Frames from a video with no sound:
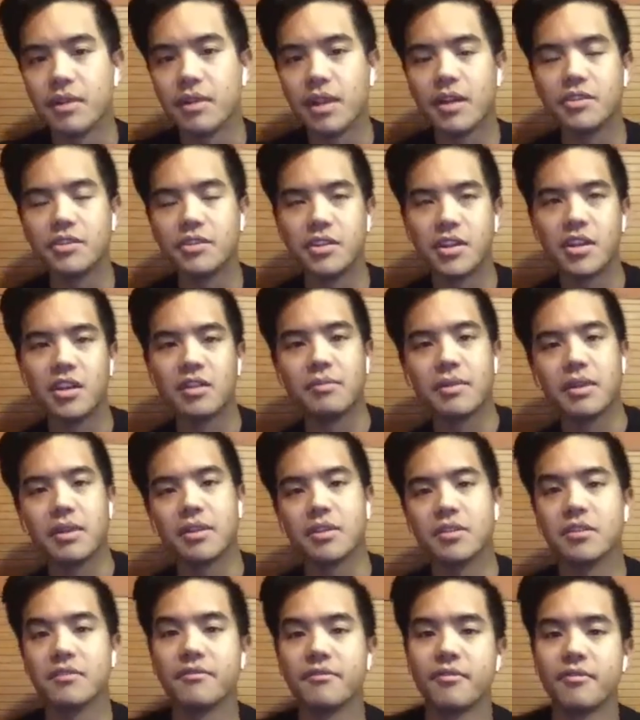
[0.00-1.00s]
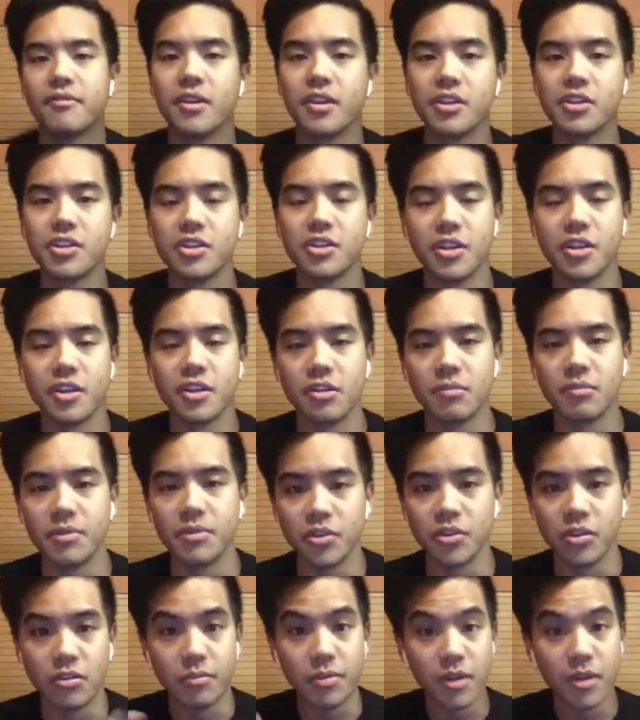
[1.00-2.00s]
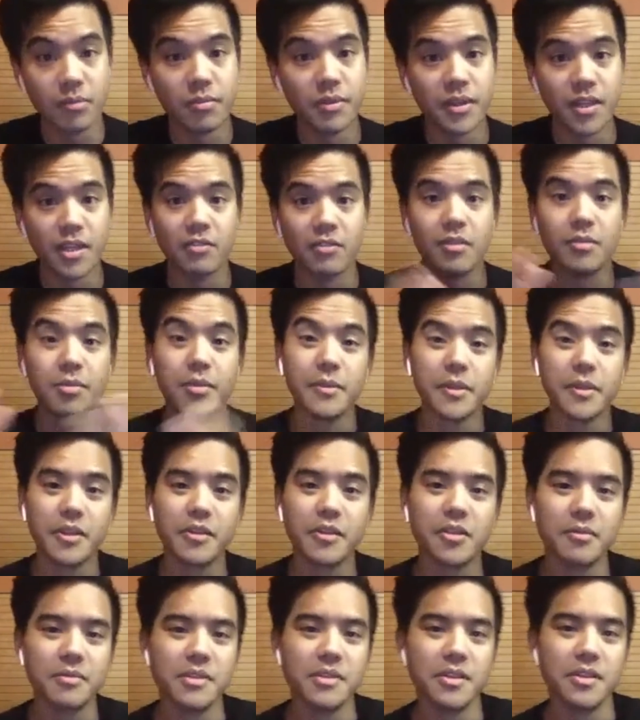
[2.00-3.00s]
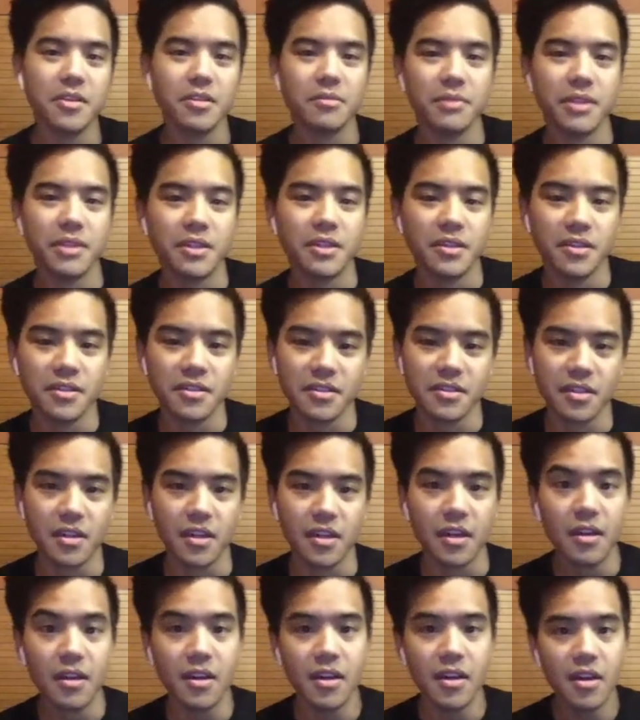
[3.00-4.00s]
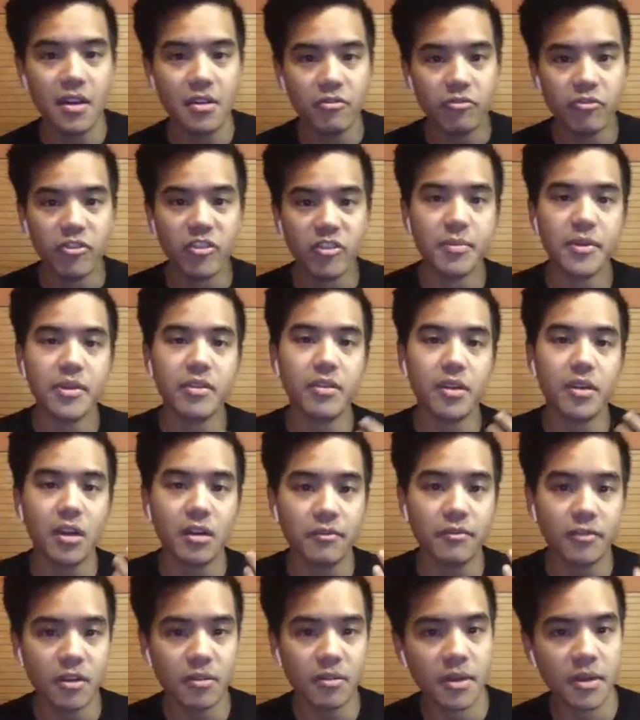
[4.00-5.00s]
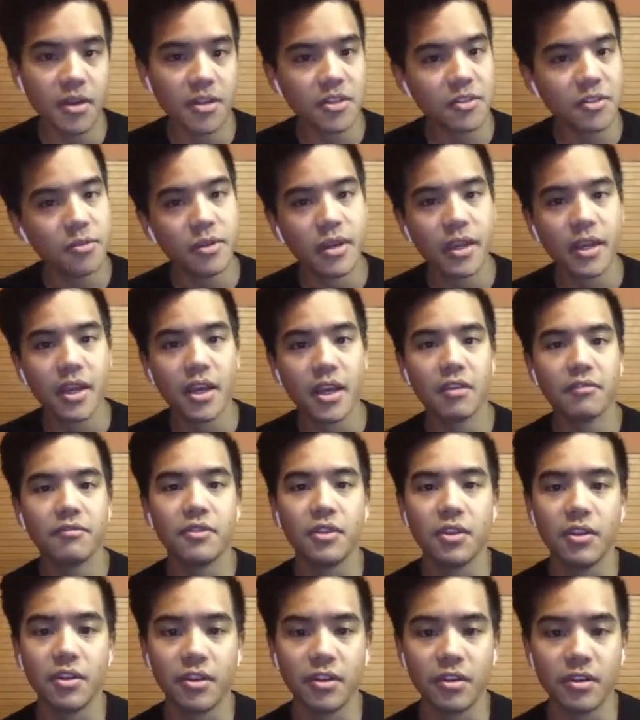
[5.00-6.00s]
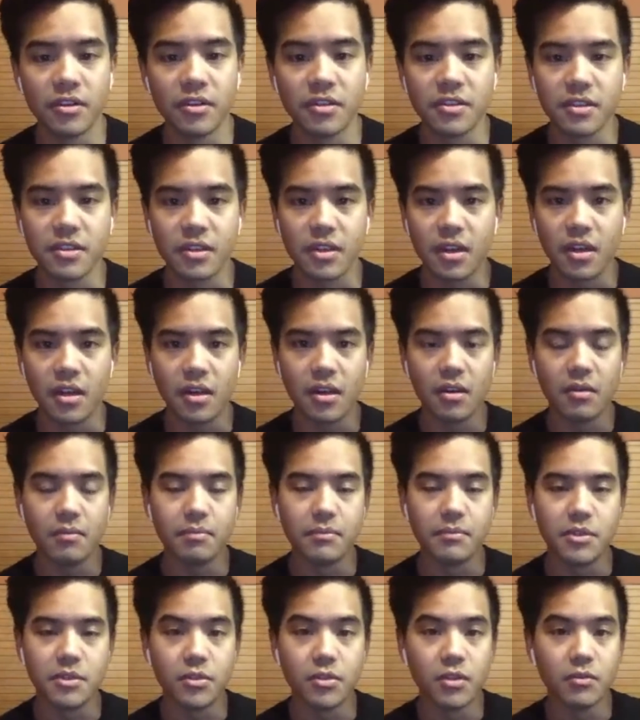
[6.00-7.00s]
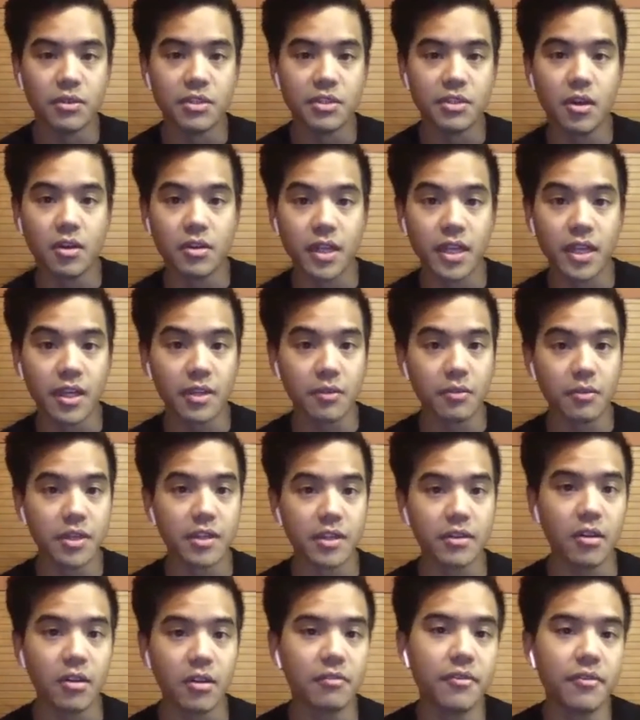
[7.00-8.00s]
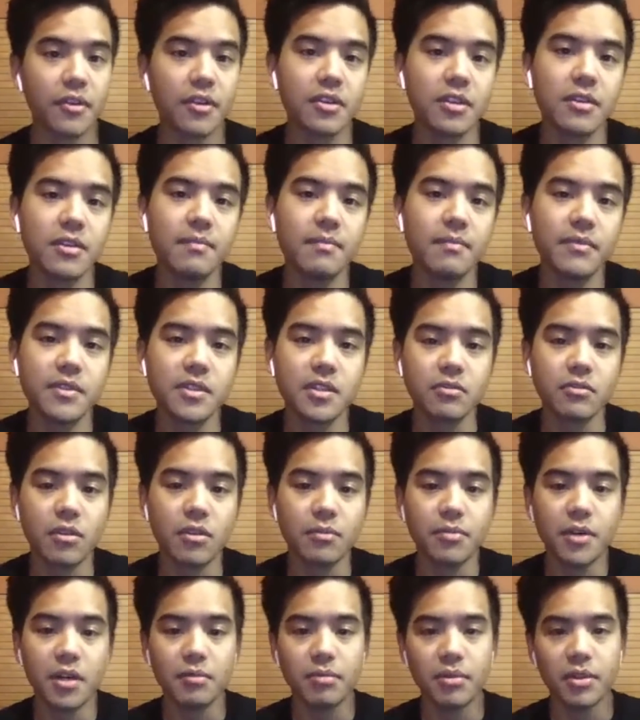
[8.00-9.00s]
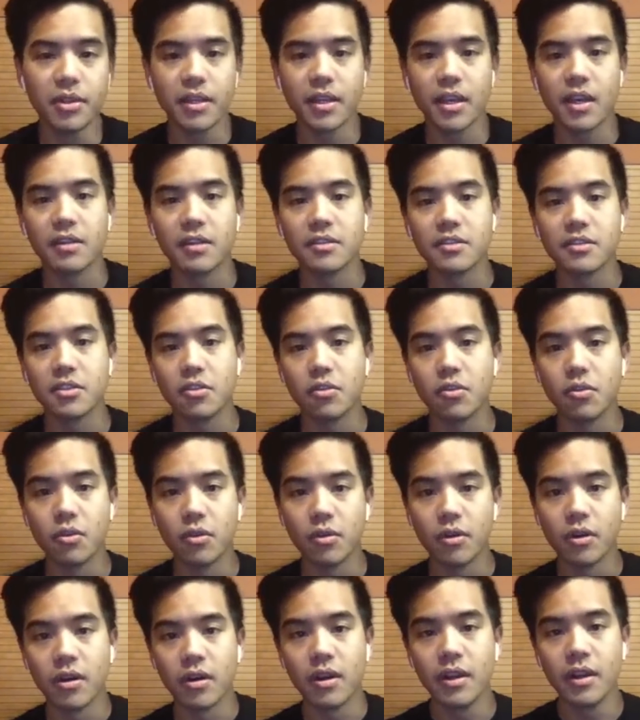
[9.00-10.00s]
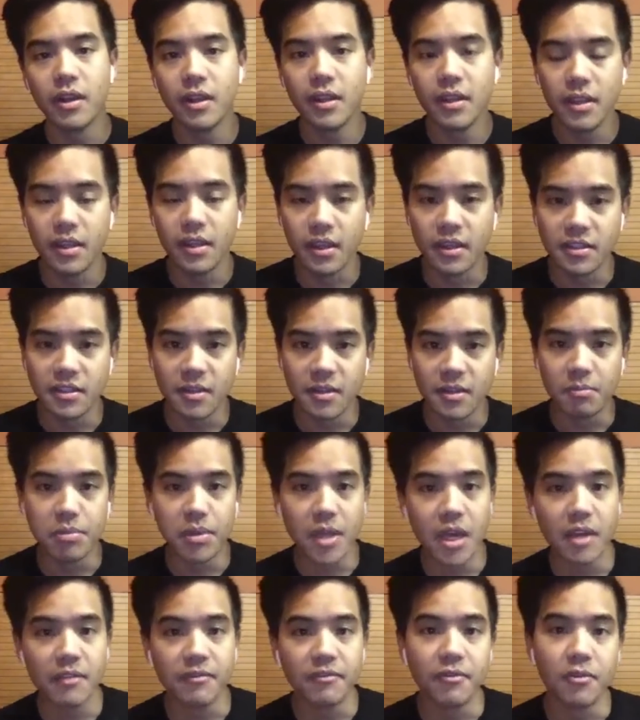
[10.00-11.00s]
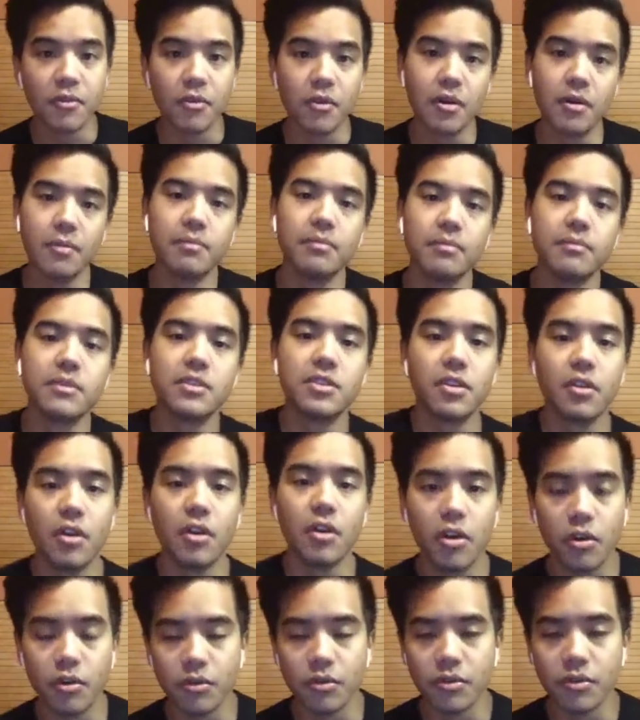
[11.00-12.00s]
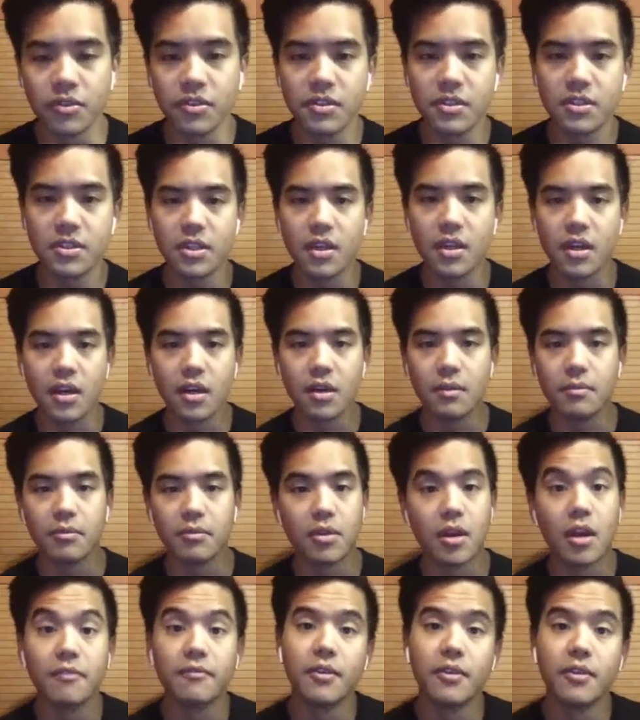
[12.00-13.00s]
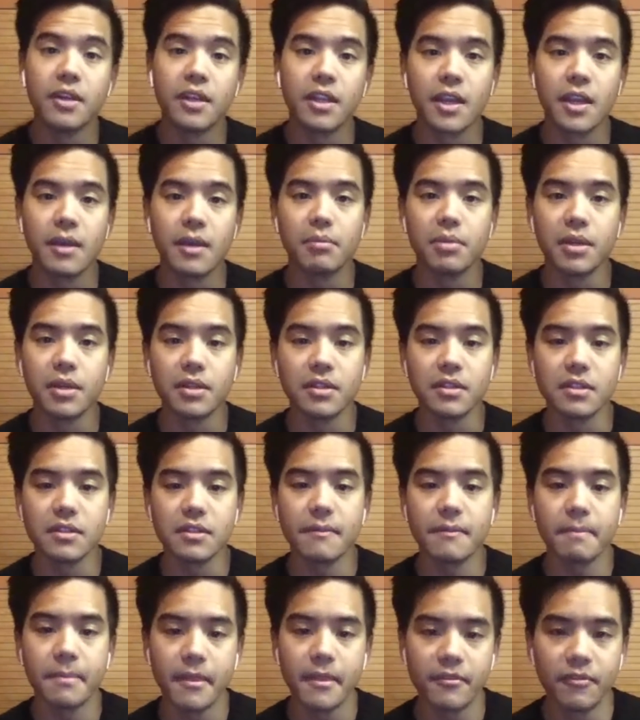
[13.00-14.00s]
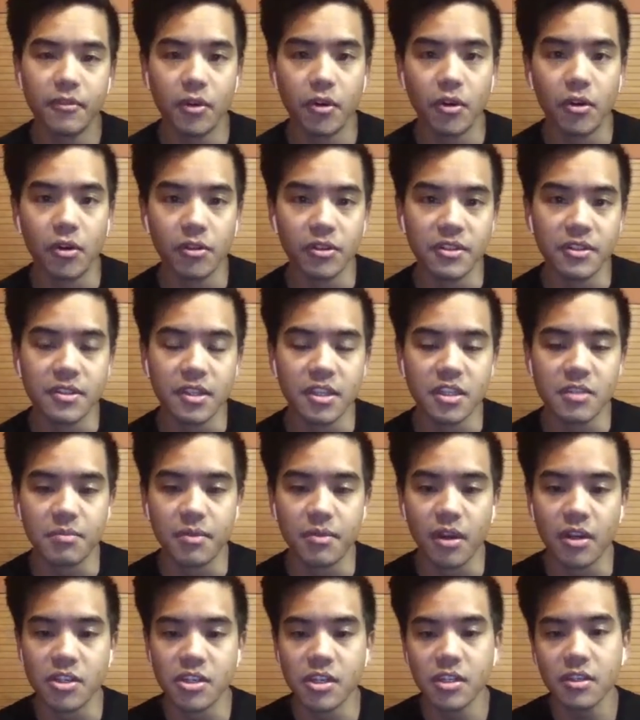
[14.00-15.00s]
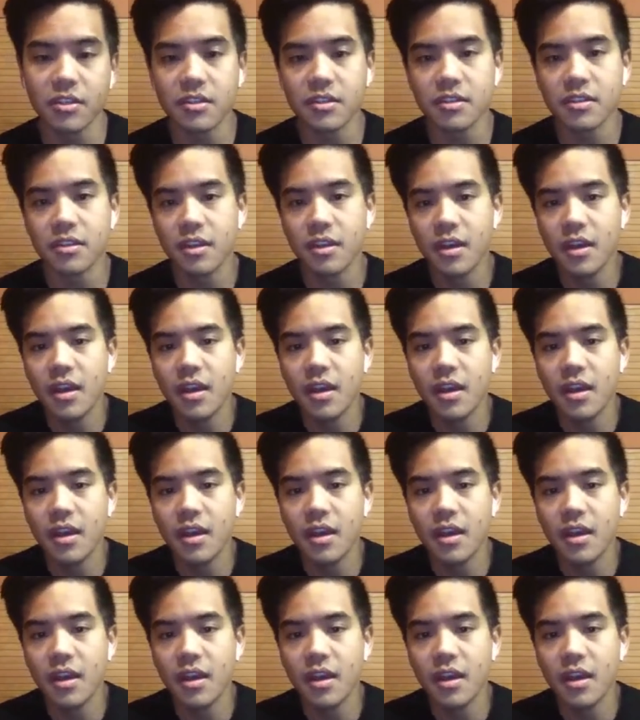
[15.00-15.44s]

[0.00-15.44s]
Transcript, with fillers: glad you kind of made the differentiator between Republic and Republic Crypto because uh, we've been around for about two and a half years um, doing what's called equity crowdfunding. So, Republic at its core is a platform to host um, crowdfunding campaigns for early stage projects.